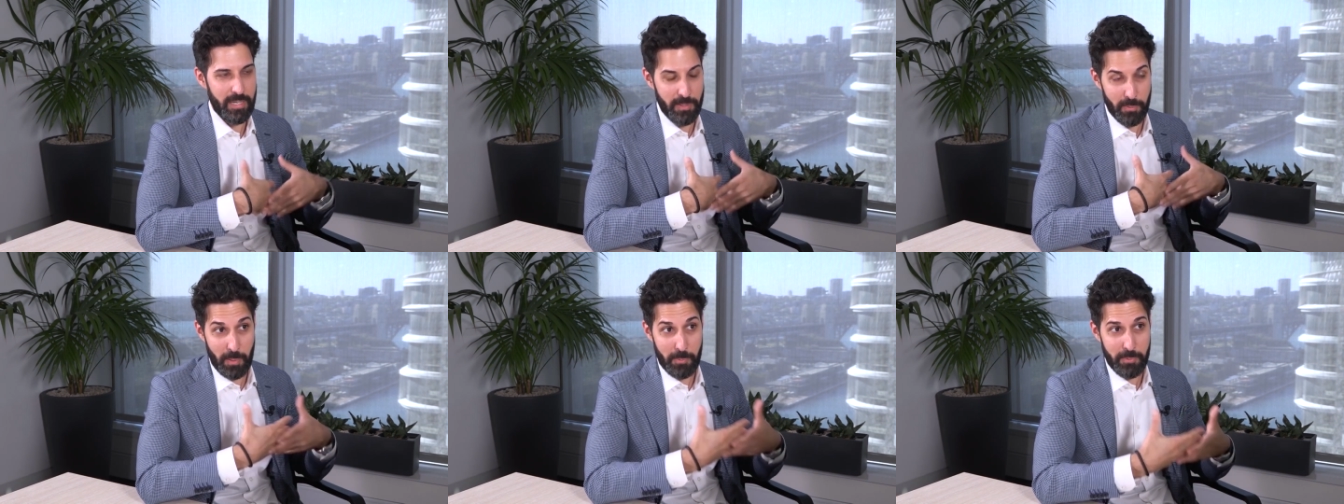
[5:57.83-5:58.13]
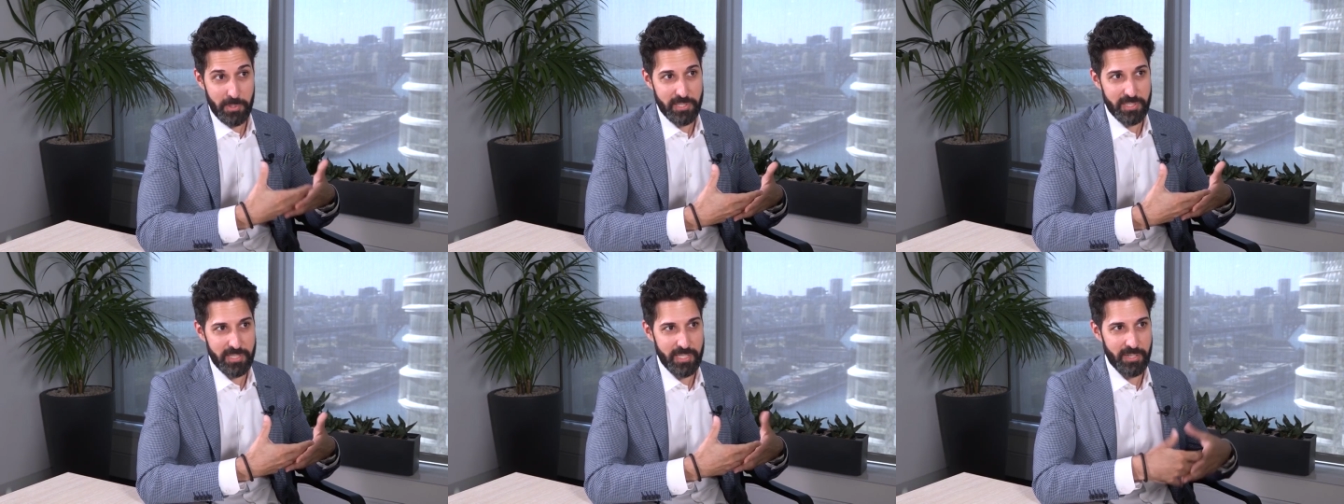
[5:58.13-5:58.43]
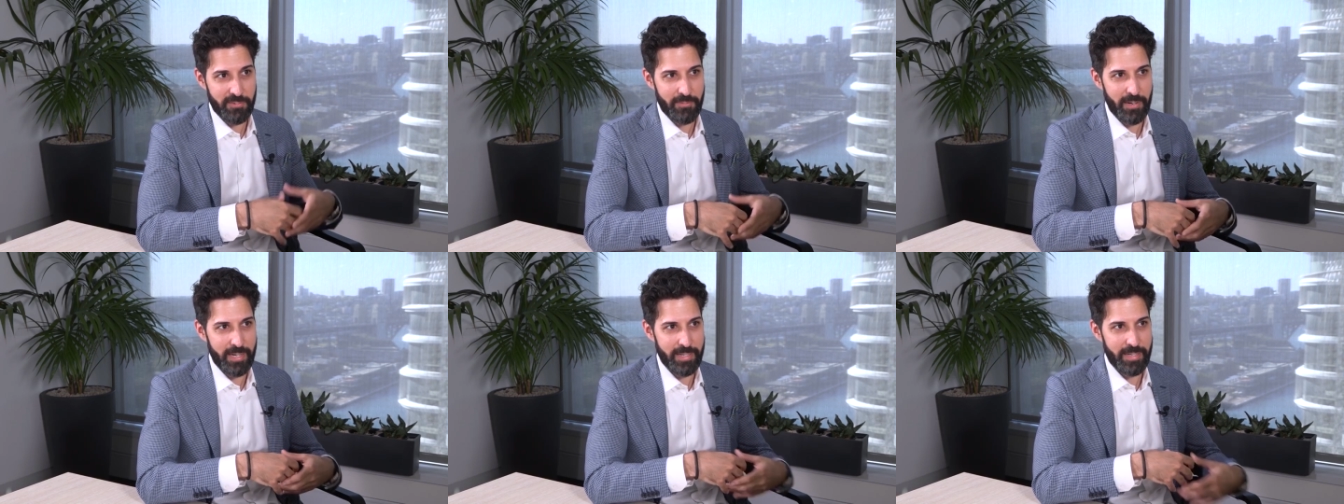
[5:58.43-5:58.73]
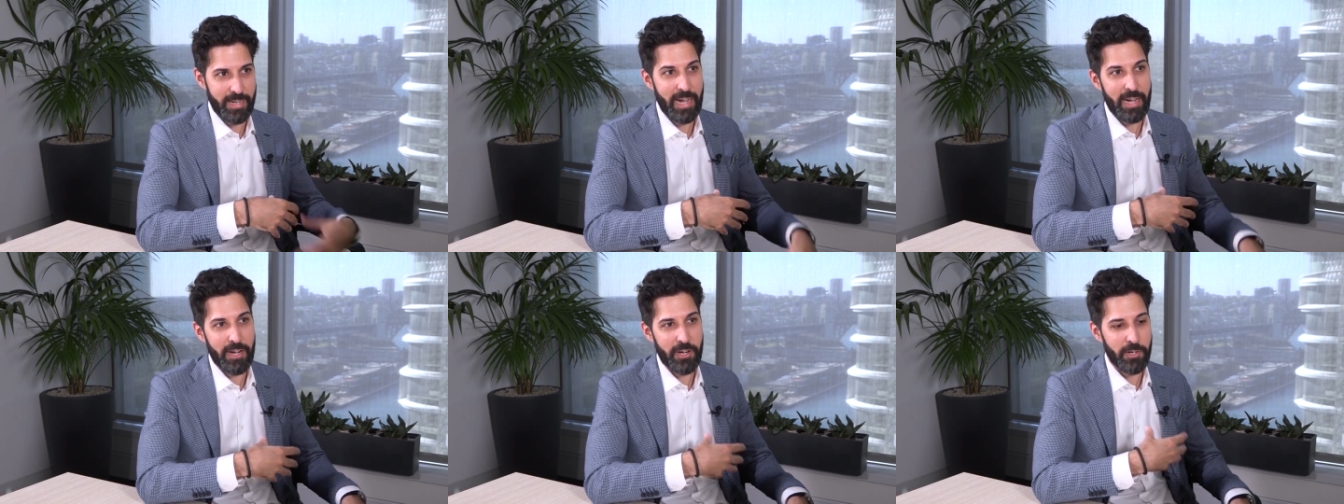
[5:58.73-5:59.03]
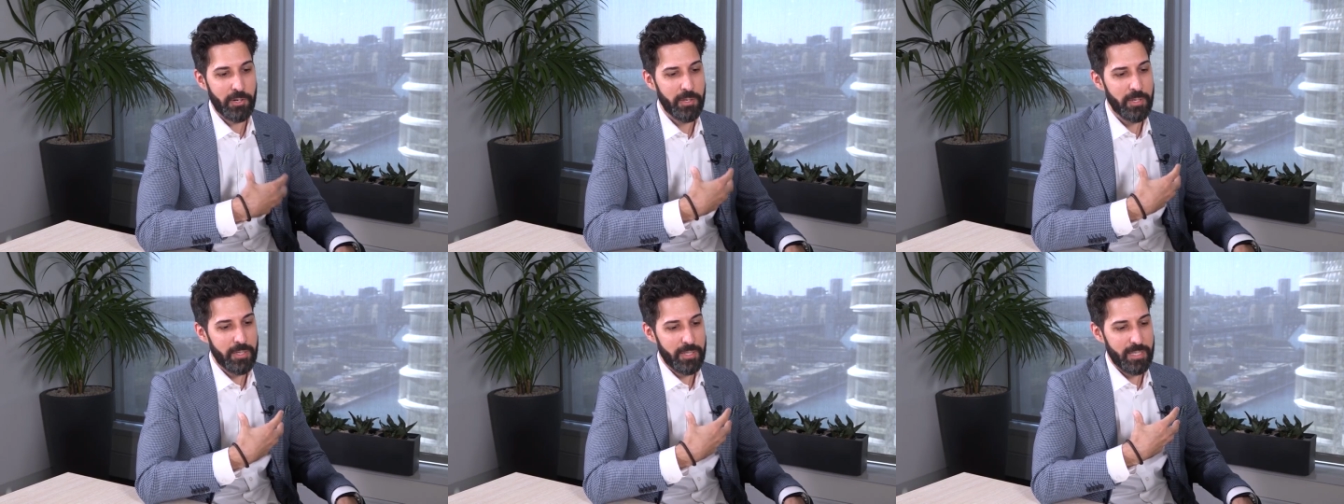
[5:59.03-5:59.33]
And what we're seeing right
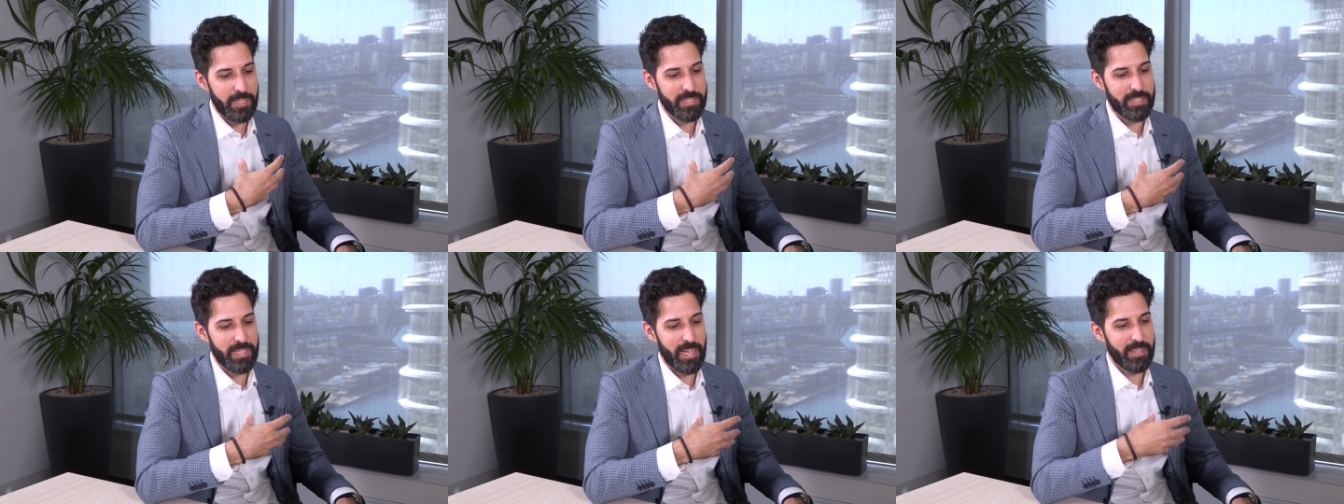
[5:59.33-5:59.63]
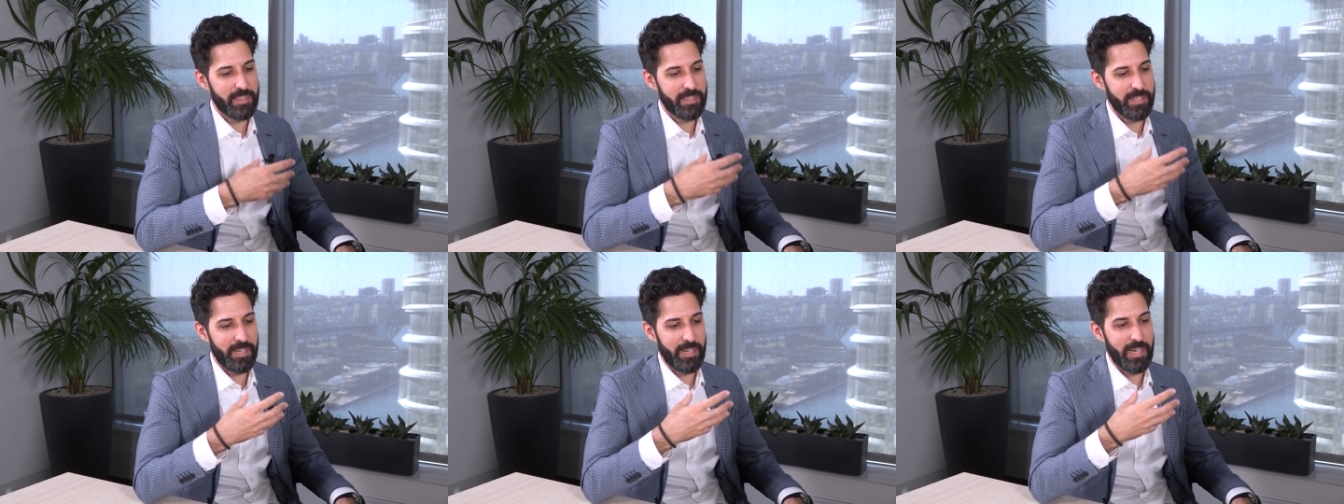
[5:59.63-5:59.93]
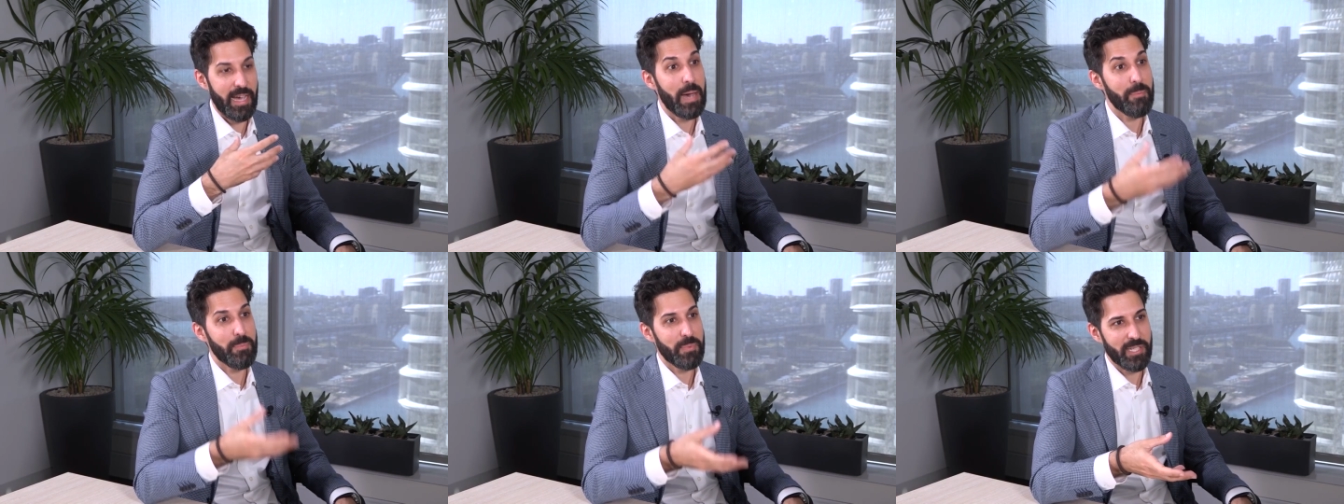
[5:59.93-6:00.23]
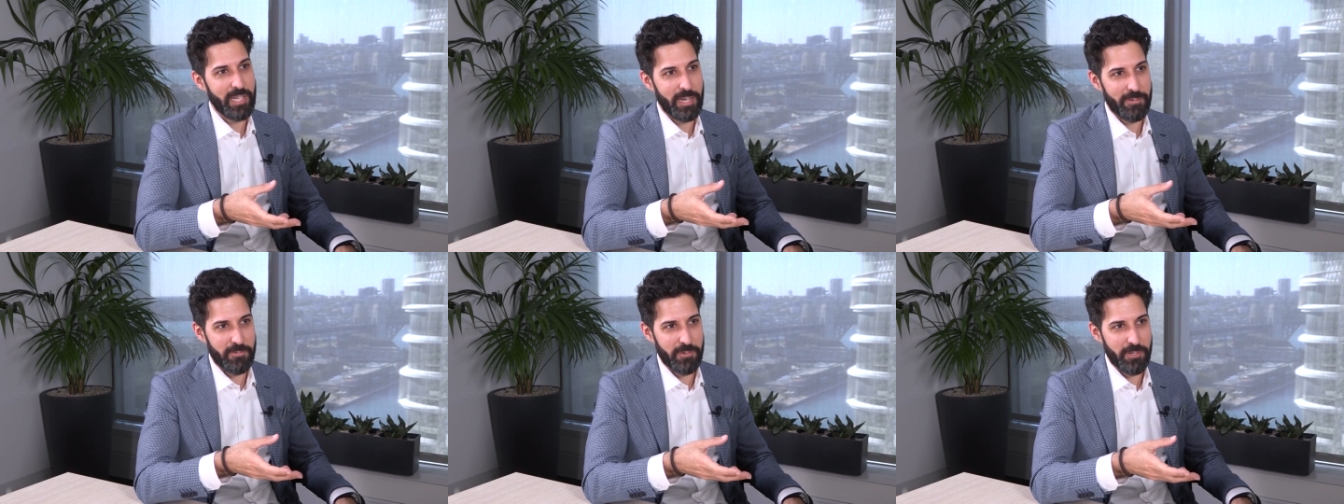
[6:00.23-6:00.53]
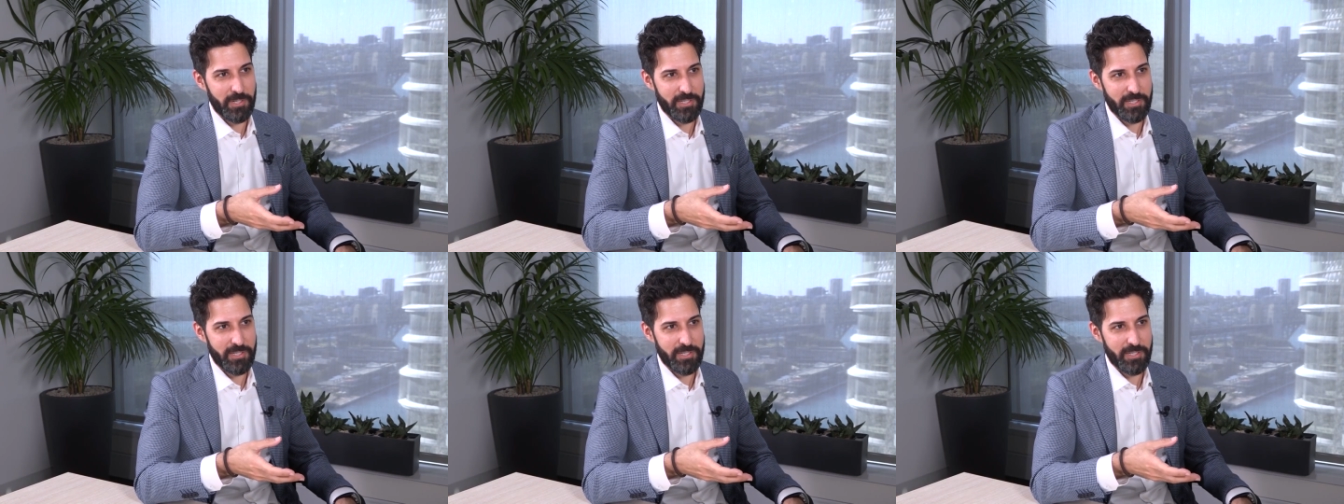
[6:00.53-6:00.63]
now is that the appetite